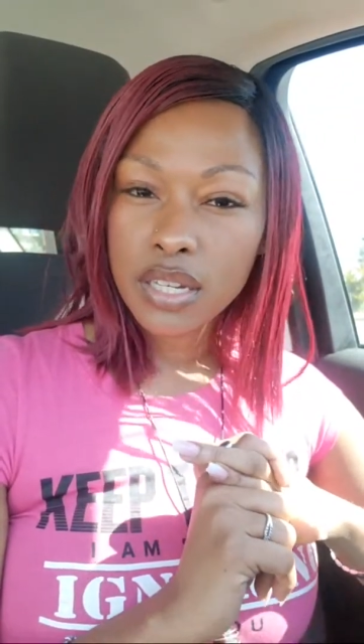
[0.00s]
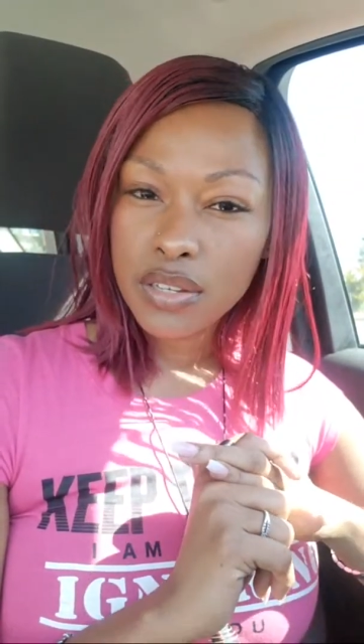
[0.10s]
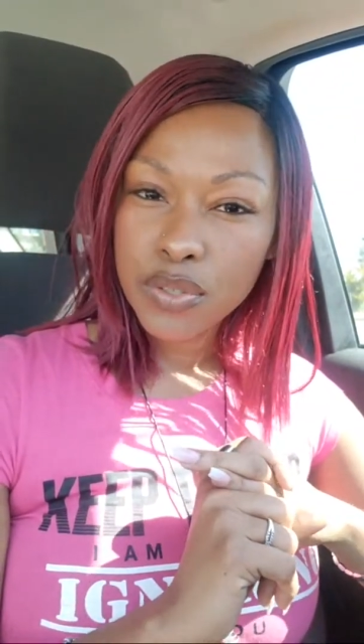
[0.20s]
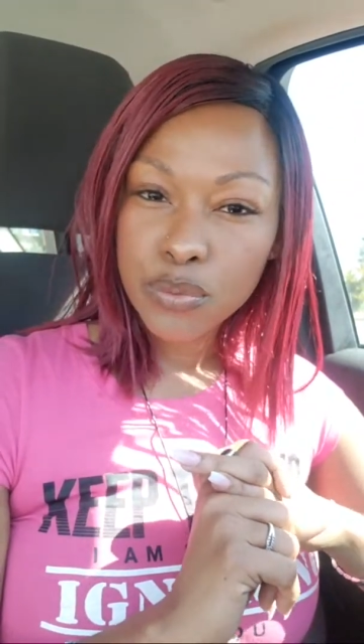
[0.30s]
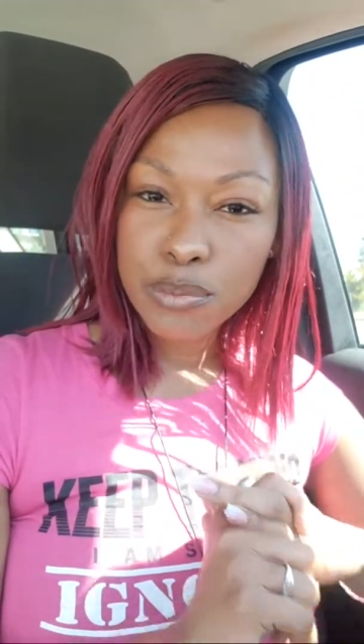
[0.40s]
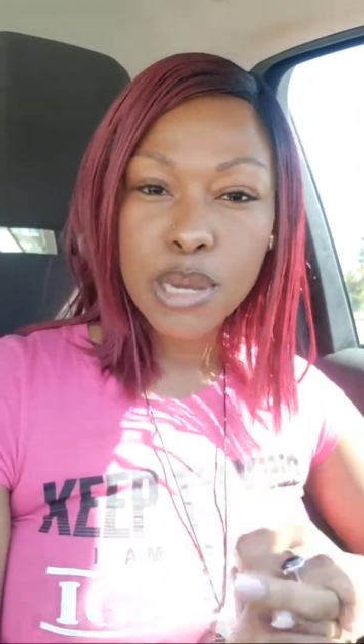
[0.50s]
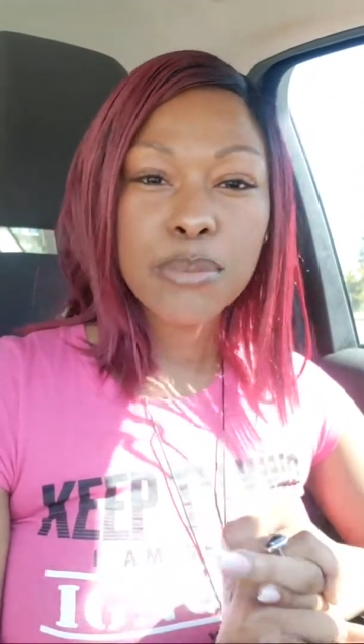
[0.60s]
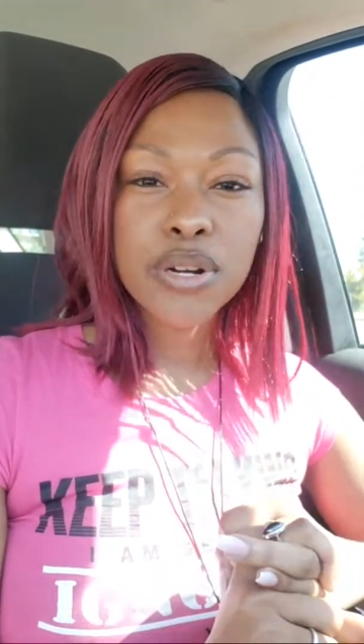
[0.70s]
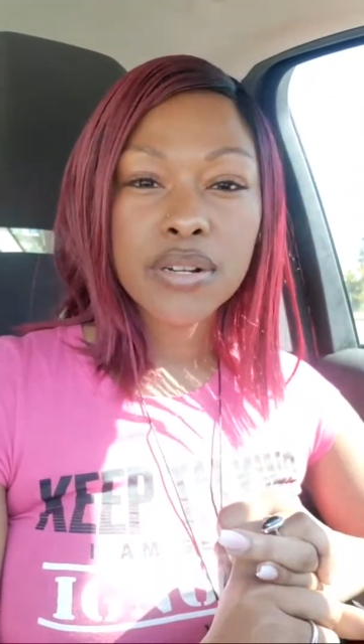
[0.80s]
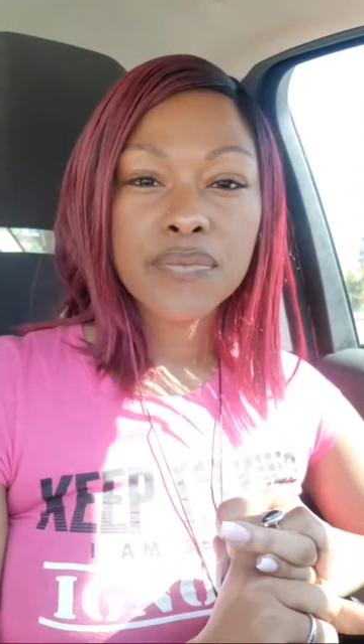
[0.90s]
If you
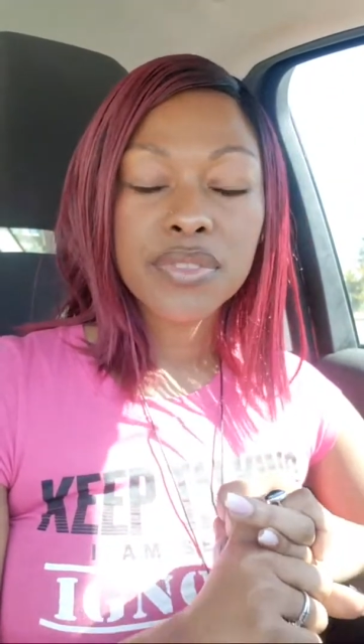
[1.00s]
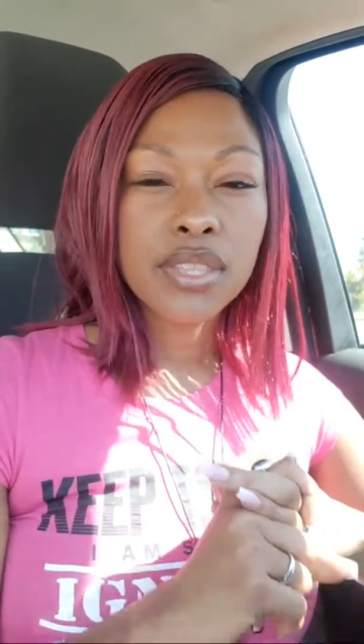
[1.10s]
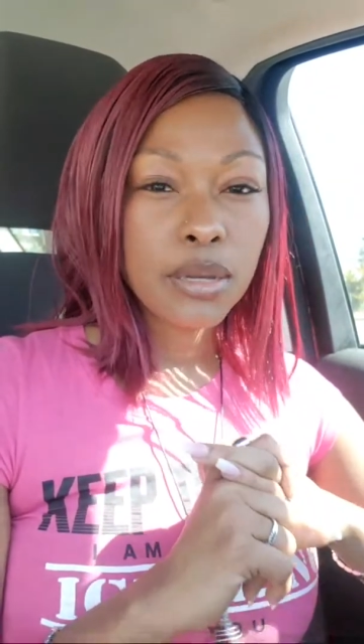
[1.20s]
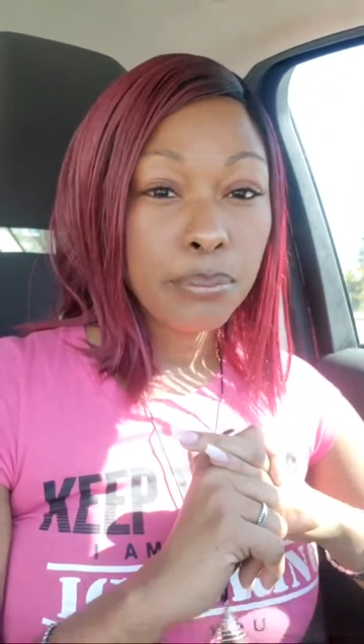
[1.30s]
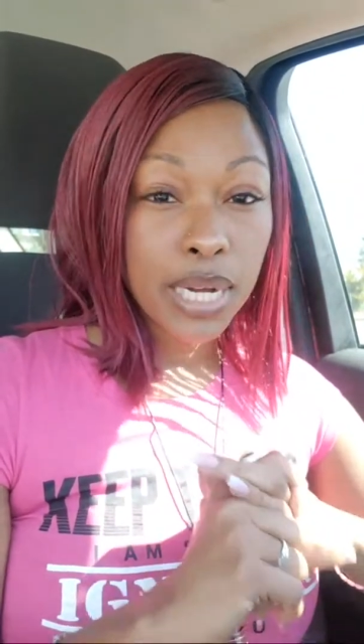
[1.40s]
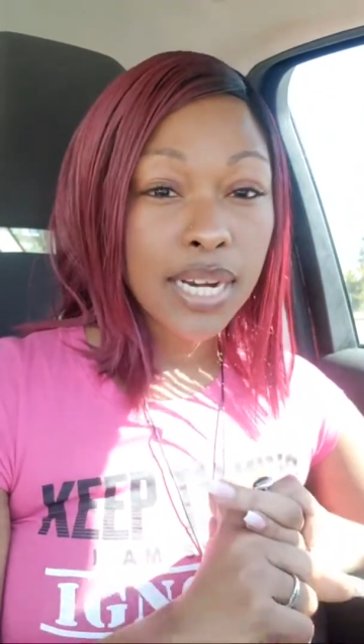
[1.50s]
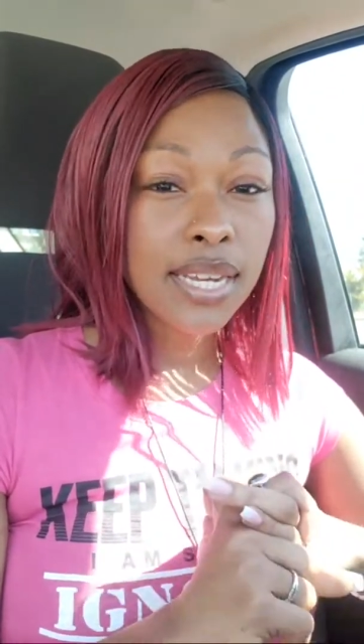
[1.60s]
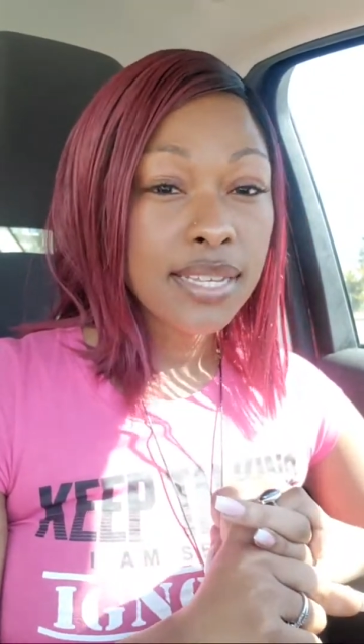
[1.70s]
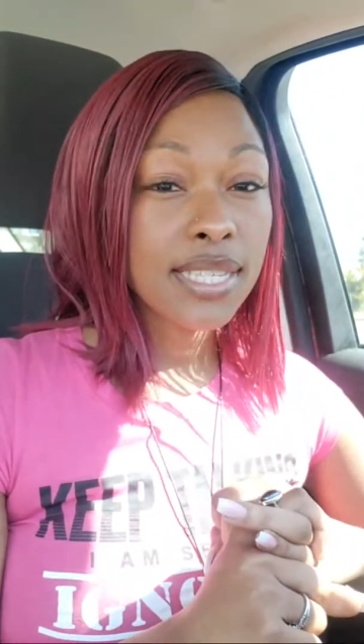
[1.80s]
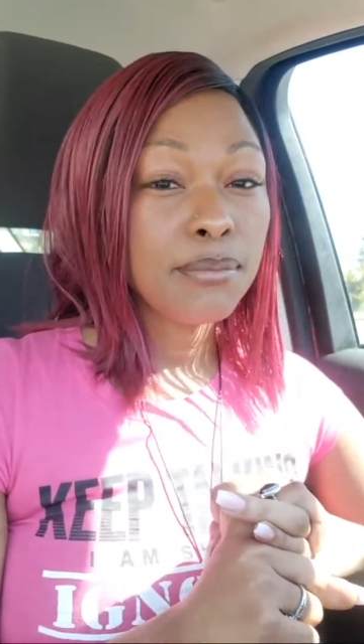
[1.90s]
remember, the
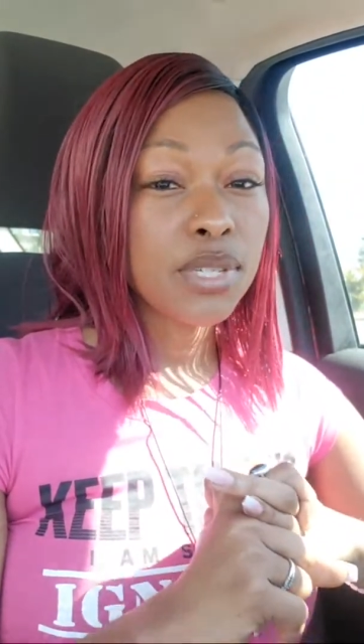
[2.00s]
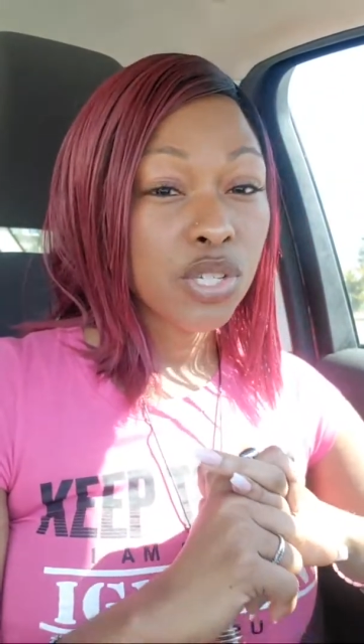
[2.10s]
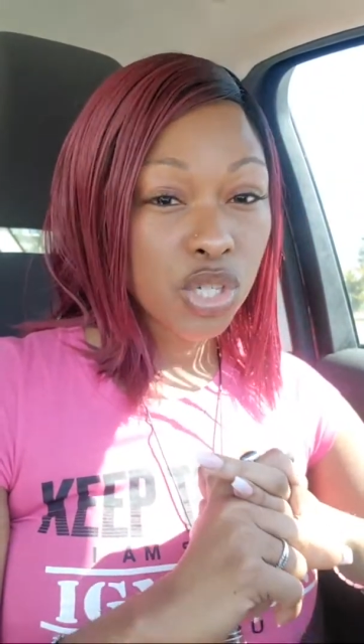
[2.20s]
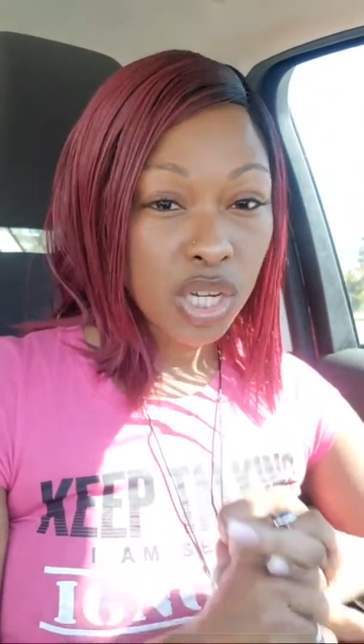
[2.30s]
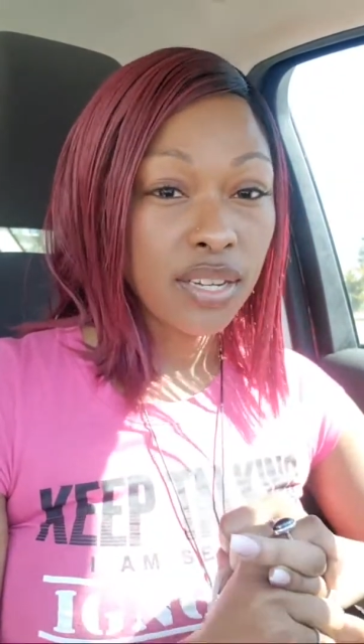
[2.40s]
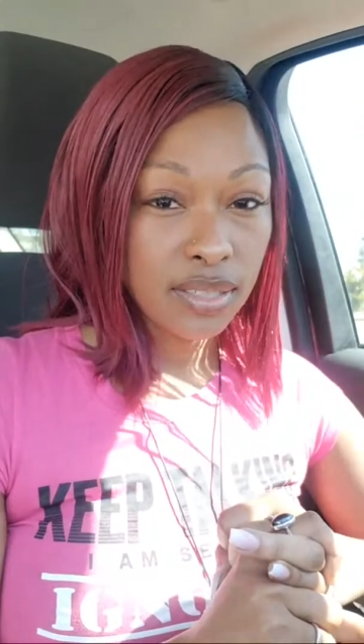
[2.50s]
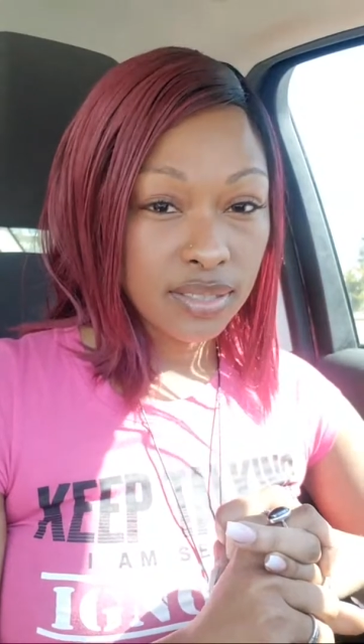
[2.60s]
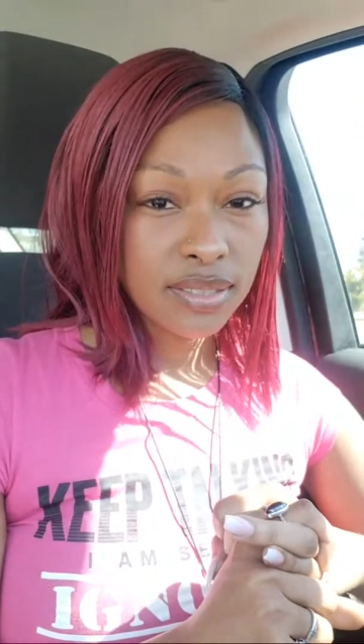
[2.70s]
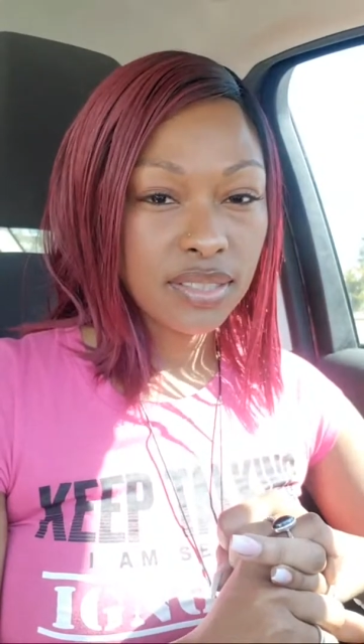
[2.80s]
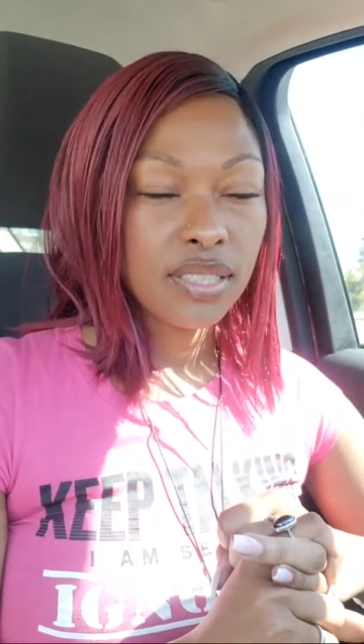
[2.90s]
body is a machine.